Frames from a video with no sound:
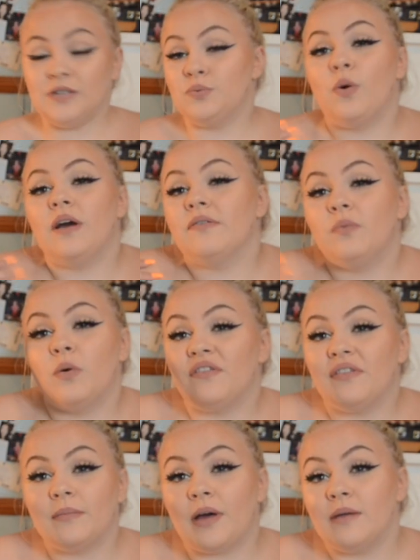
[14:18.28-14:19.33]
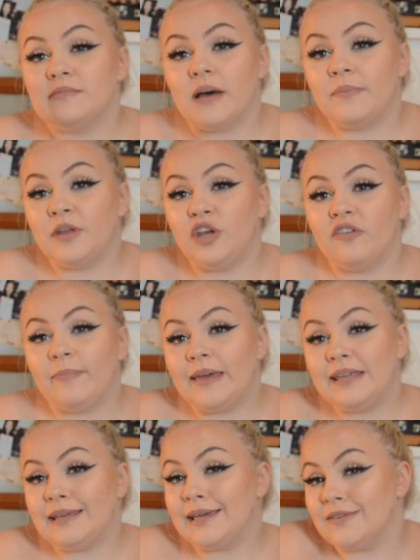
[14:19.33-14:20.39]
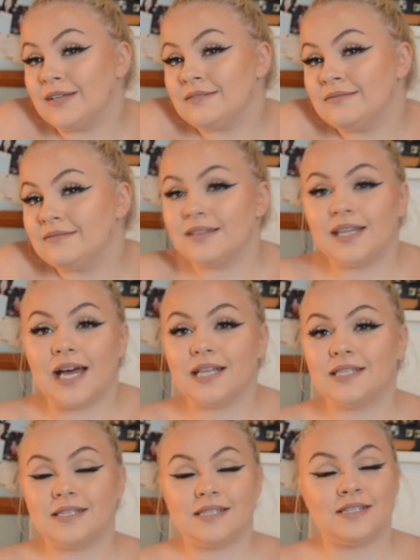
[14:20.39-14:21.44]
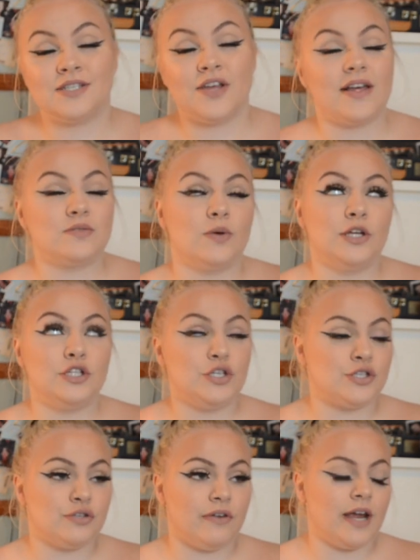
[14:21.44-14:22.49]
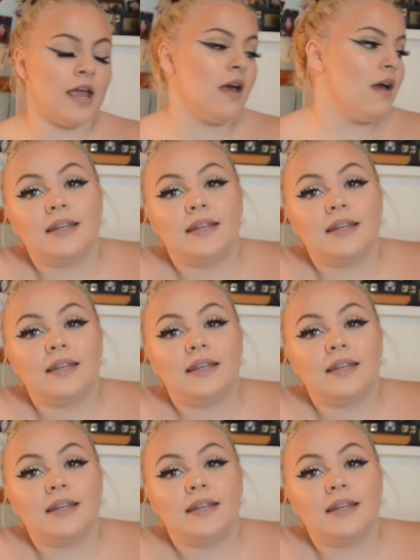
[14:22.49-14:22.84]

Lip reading: what if one of them comes up that you've been given? That's why you choose 3.